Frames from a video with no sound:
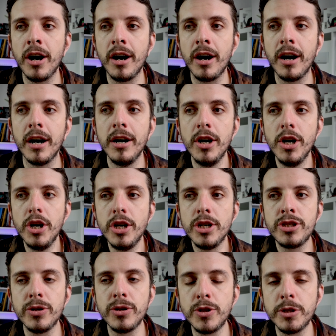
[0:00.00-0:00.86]
are
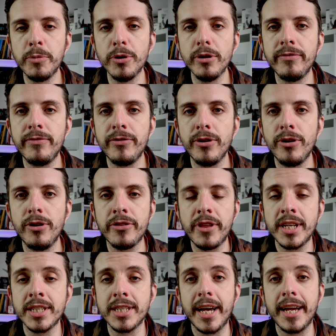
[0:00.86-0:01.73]
suitable for
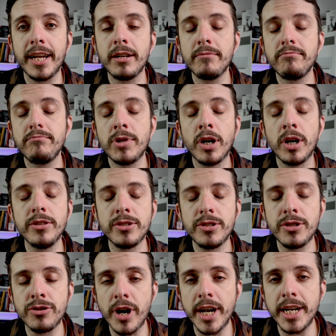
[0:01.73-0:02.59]
things like
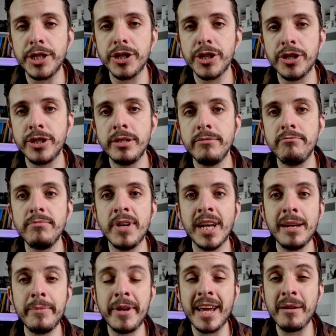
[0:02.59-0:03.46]
concentration,
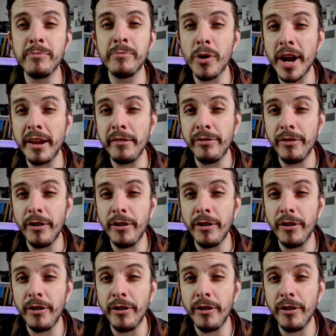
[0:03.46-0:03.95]
eliminating brain